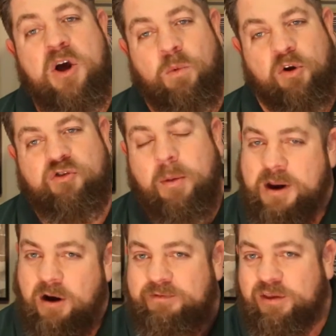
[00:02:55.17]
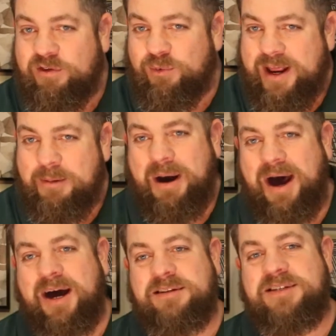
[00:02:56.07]
while dropping off the sweeter
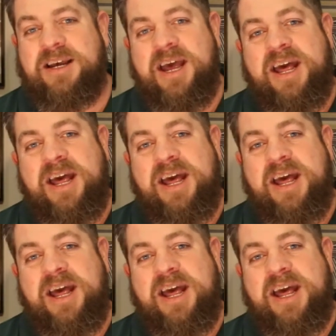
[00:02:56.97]
parts.